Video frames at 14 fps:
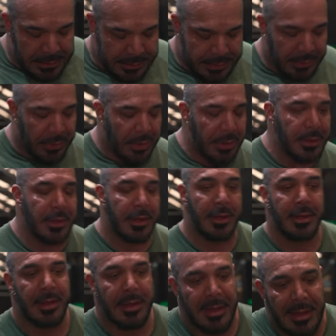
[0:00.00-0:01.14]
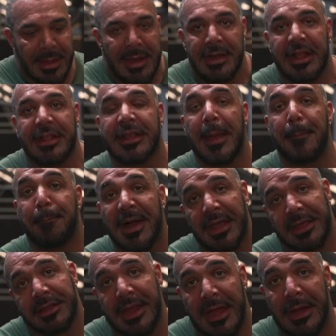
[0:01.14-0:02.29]
So let's get
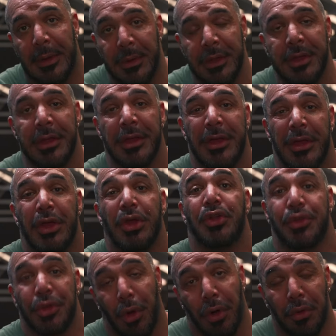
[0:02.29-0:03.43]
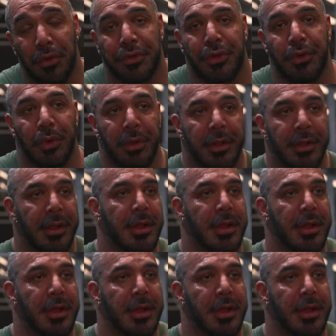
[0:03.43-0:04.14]
back down to old school.